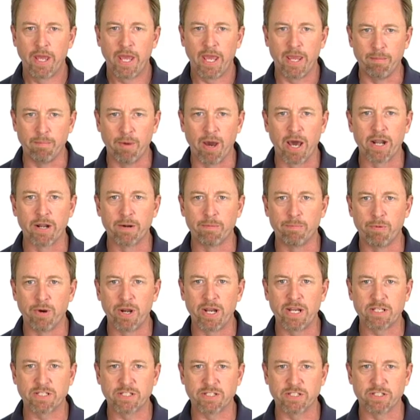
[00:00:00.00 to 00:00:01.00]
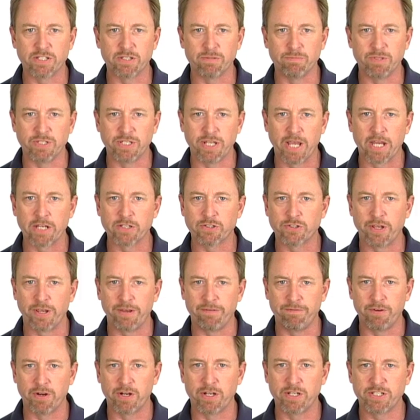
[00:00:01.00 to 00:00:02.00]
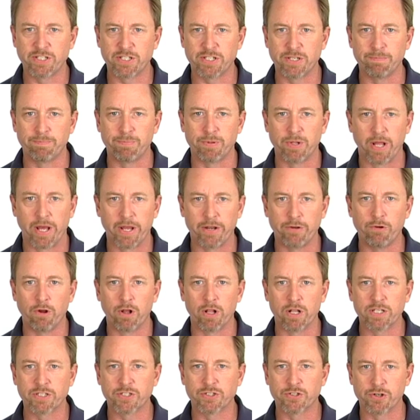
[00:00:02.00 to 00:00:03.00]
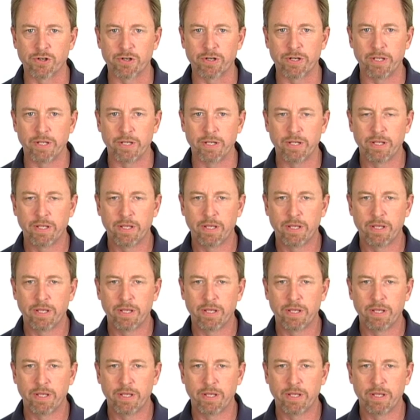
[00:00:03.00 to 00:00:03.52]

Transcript: A modern brake system is actually a very simple hydraulic circuit.